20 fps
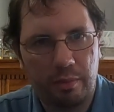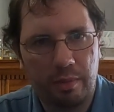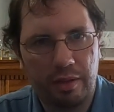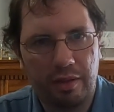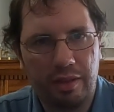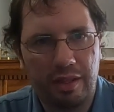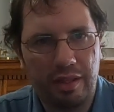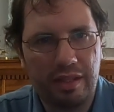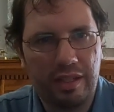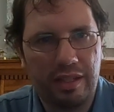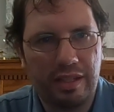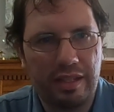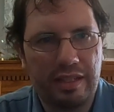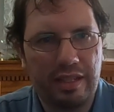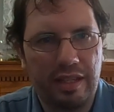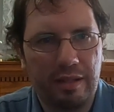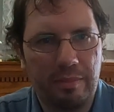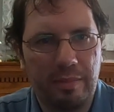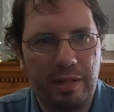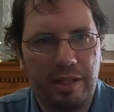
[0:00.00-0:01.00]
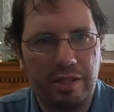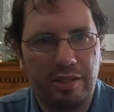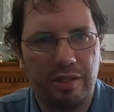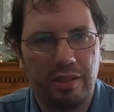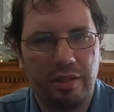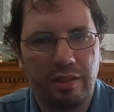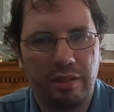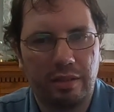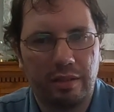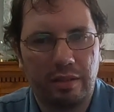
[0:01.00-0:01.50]
One thing that he did
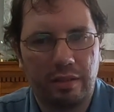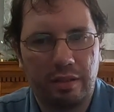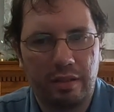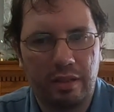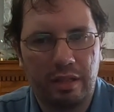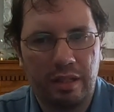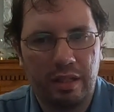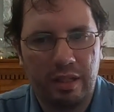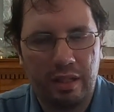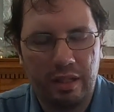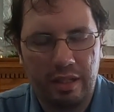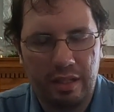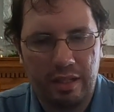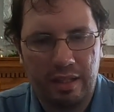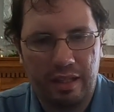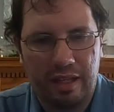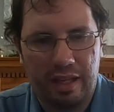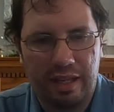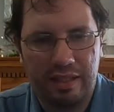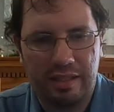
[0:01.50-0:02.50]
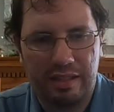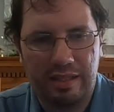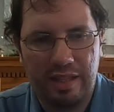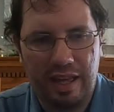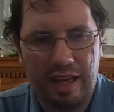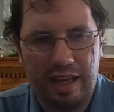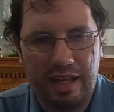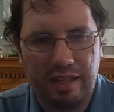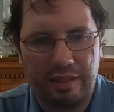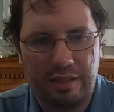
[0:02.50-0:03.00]
mention is
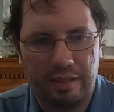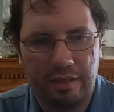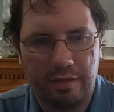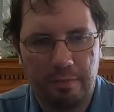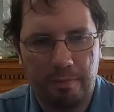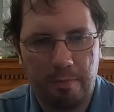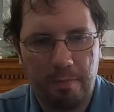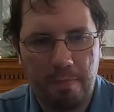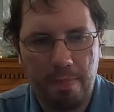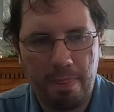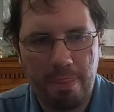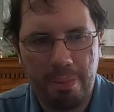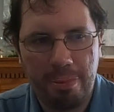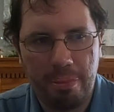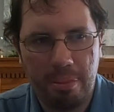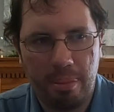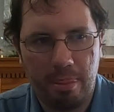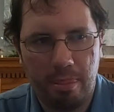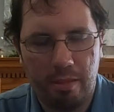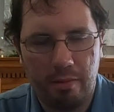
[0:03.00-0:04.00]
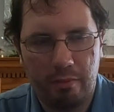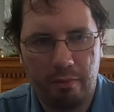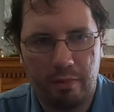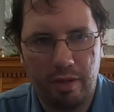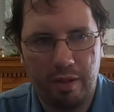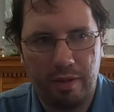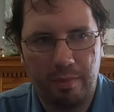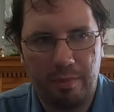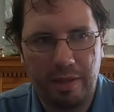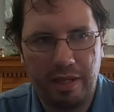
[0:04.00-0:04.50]
that
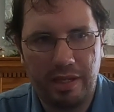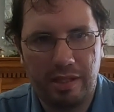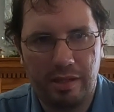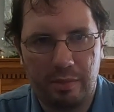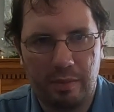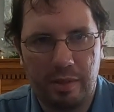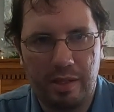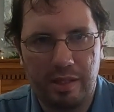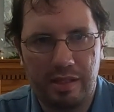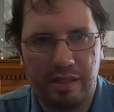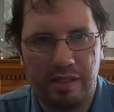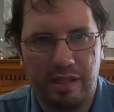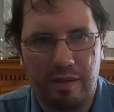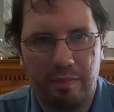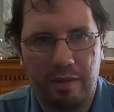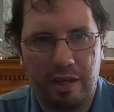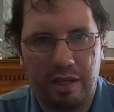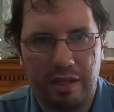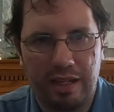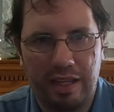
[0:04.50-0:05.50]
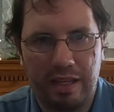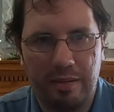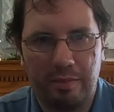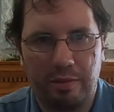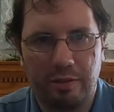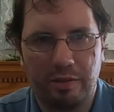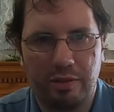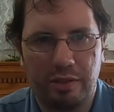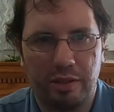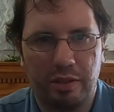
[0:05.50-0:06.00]
one of the biggest reasons I'm not
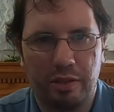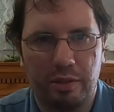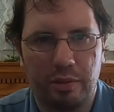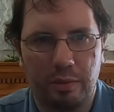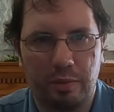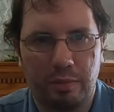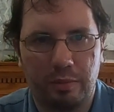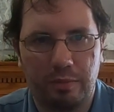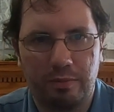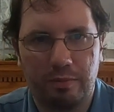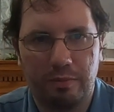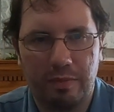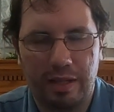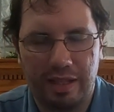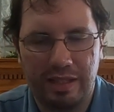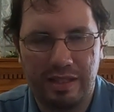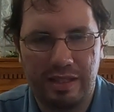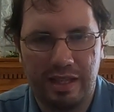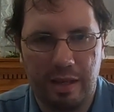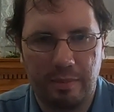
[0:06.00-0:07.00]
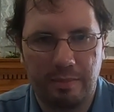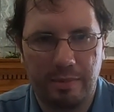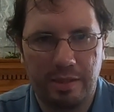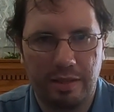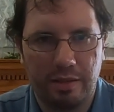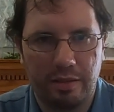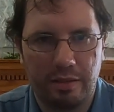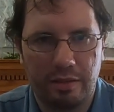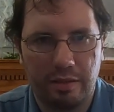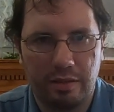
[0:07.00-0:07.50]
able to
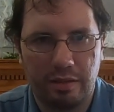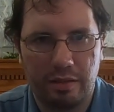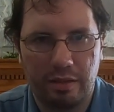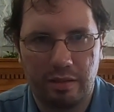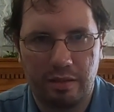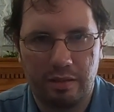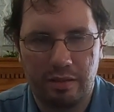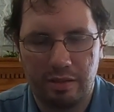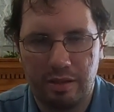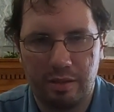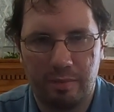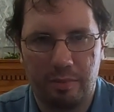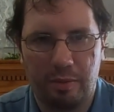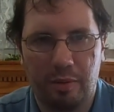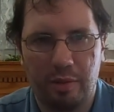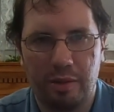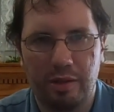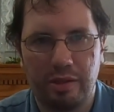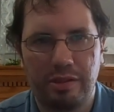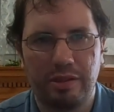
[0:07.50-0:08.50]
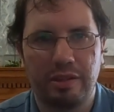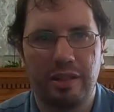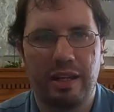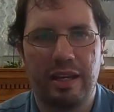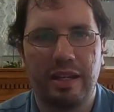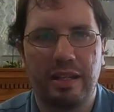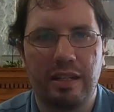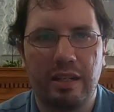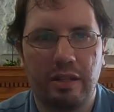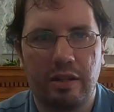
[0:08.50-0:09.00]
accept support
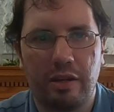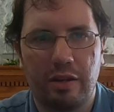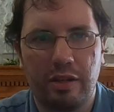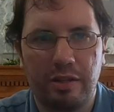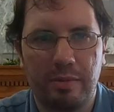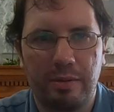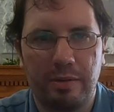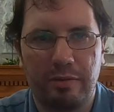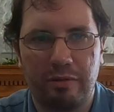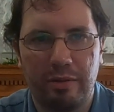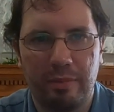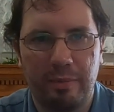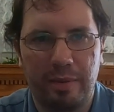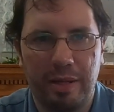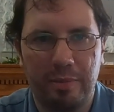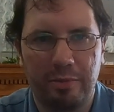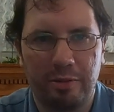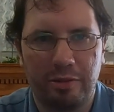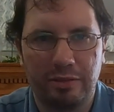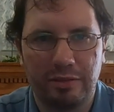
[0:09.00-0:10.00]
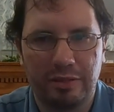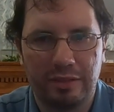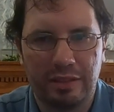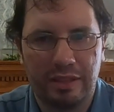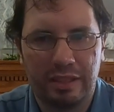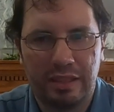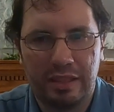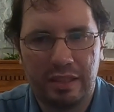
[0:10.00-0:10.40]
and encouragement from people